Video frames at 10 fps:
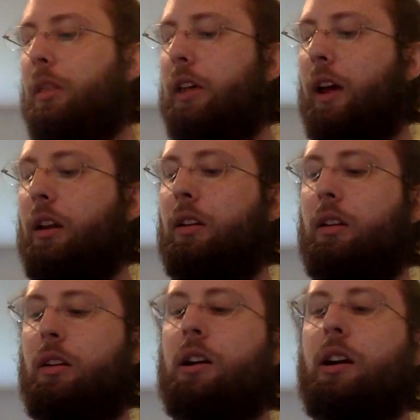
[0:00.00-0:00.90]
than
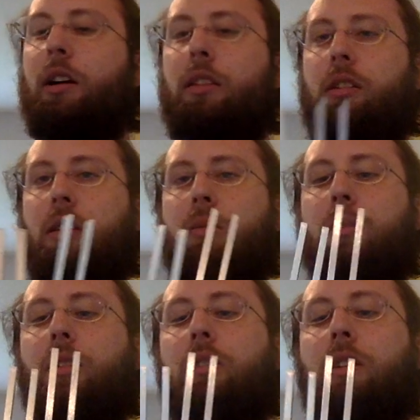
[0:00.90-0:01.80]
the
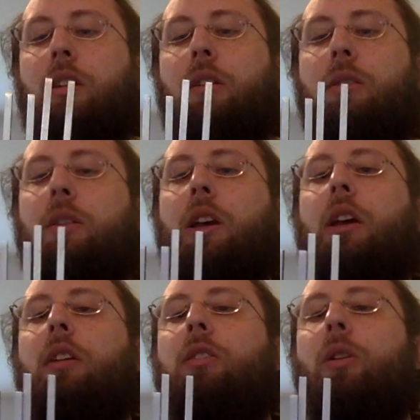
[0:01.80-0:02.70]
middle C note.
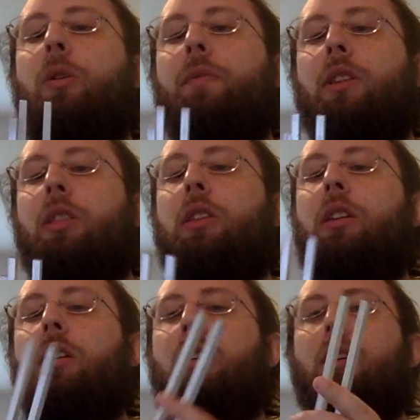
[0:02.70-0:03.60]
So the